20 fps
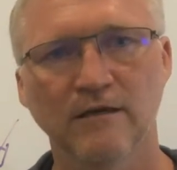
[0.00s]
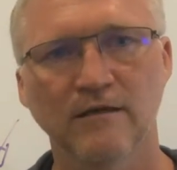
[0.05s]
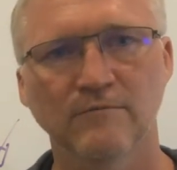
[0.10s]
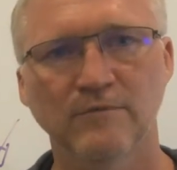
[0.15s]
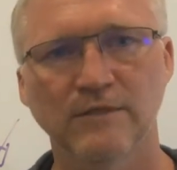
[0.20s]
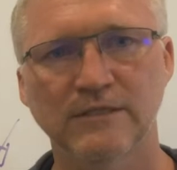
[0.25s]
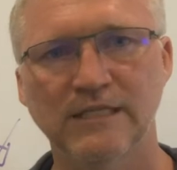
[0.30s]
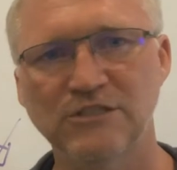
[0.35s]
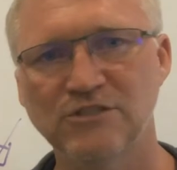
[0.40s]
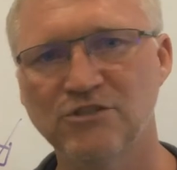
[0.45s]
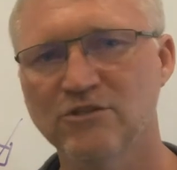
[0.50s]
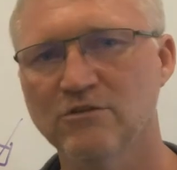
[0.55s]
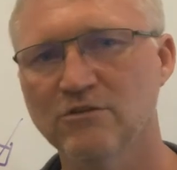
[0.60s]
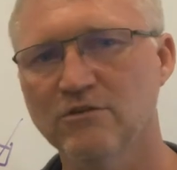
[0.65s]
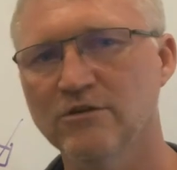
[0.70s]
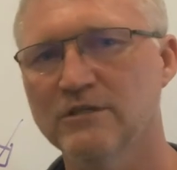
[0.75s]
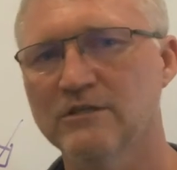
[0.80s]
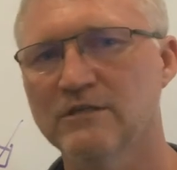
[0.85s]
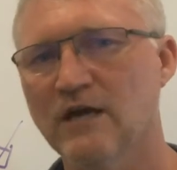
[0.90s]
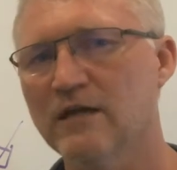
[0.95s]
but they should
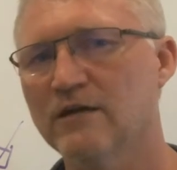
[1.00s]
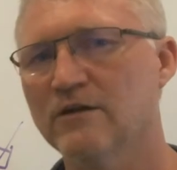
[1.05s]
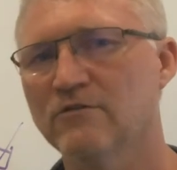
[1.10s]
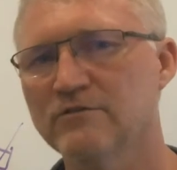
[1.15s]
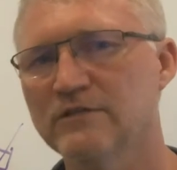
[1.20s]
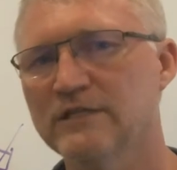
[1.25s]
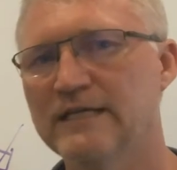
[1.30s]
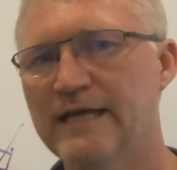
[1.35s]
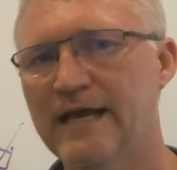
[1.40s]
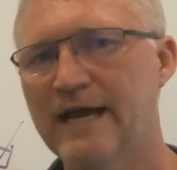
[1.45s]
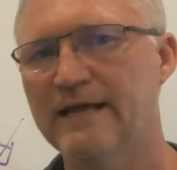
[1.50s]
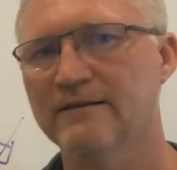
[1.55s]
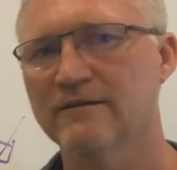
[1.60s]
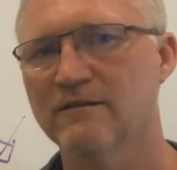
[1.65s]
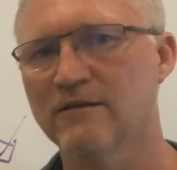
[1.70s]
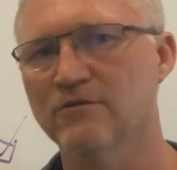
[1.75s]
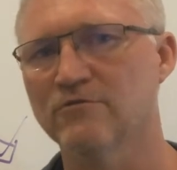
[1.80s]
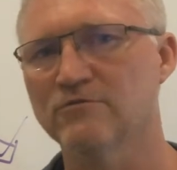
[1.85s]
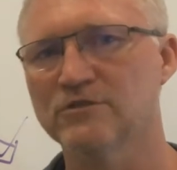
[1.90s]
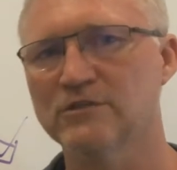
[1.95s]
look not only at
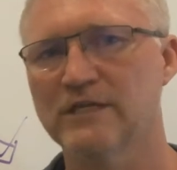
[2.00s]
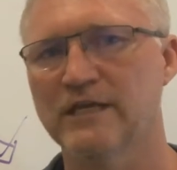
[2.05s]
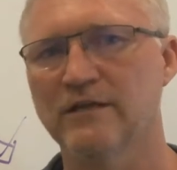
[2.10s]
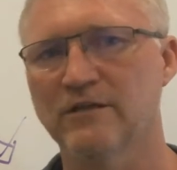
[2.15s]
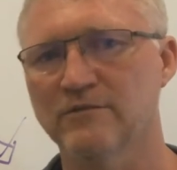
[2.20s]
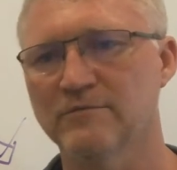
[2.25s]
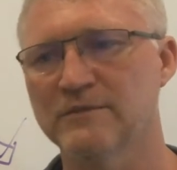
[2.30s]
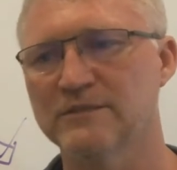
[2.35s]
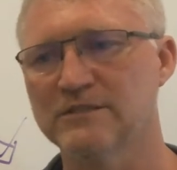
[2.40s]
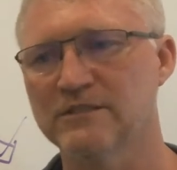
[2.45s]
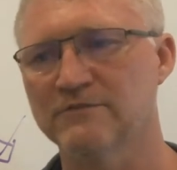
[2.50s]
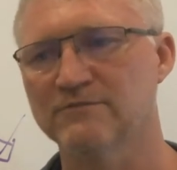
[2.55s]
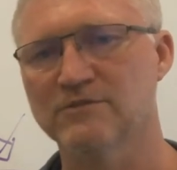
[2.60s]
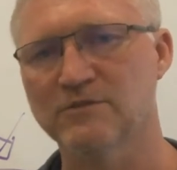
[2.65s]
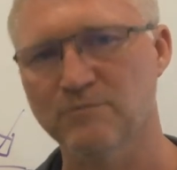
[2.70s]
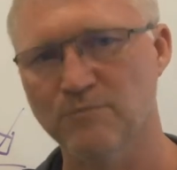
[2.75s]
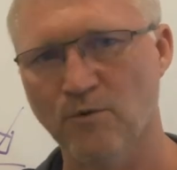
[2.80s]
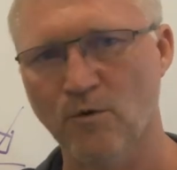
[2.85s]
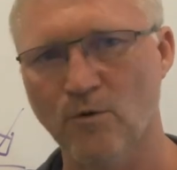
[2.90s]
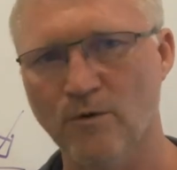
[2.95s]
those elements of
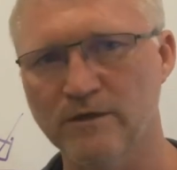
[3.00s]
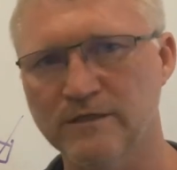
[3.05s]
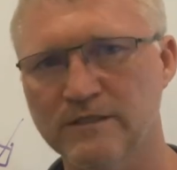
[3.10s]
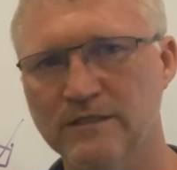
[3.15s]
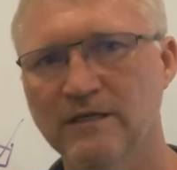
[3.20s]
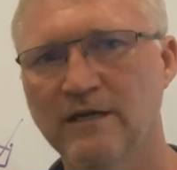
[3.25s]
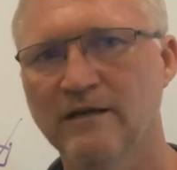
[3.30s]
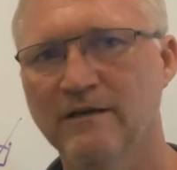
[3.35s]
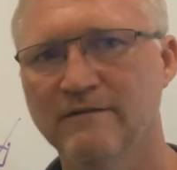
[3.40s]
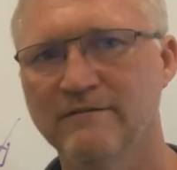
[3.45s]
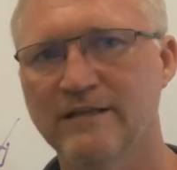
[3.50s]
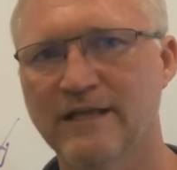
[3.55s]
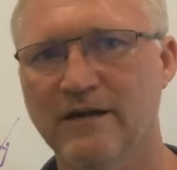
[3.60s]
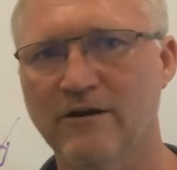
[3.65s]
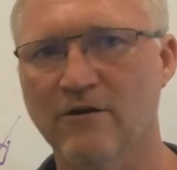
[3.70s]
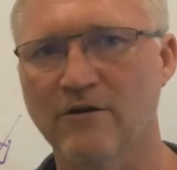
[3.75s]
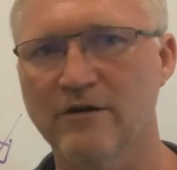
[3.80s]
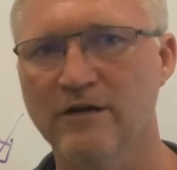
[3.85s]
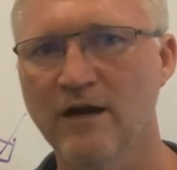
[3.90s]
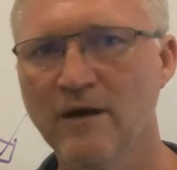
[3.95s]
support that
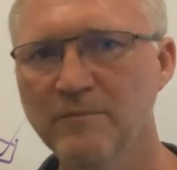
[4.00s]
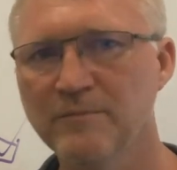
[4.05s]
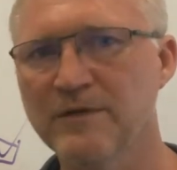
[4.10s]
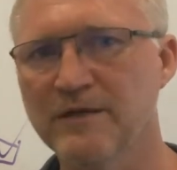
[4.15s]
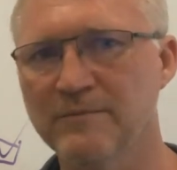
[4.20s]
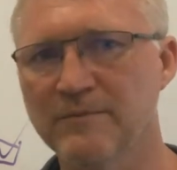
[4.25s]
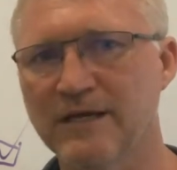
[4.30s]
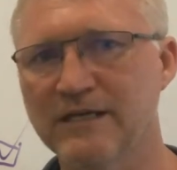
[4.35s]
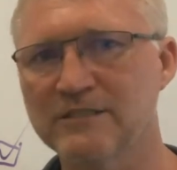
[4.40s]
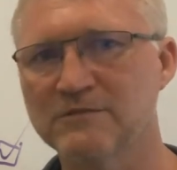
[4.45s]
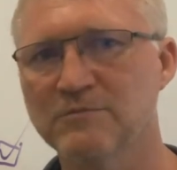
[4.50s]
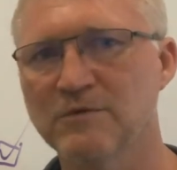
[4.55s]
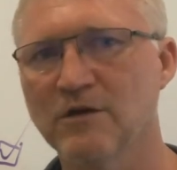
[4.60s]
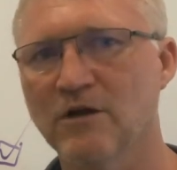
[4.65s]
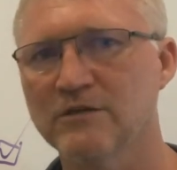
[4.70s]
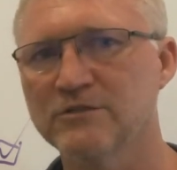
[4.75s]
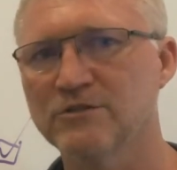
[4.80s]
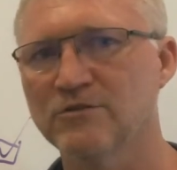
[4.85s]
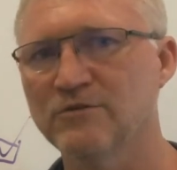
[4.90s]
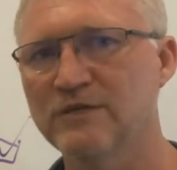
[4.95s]
are company-based, but
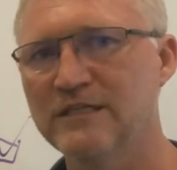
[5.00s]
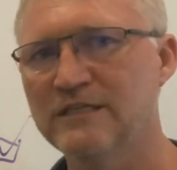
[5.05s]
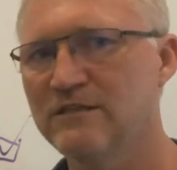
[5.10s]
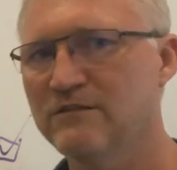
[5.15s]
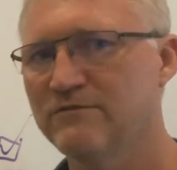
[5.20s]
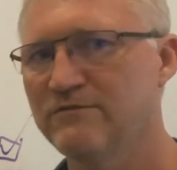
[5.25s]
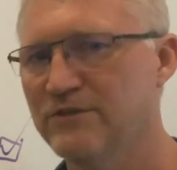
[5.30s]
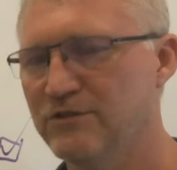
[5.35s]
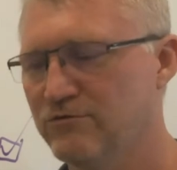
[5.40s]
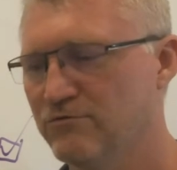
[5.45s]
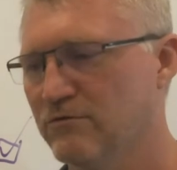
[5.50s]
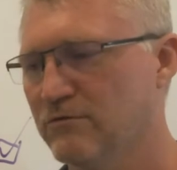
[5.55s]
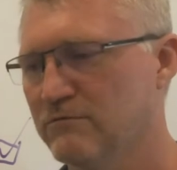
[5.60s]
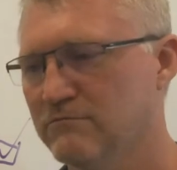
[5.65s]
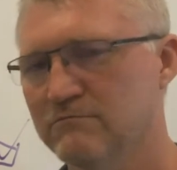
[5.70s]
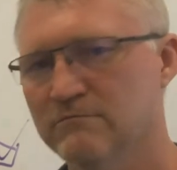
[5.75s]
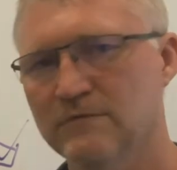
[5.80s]
also individual.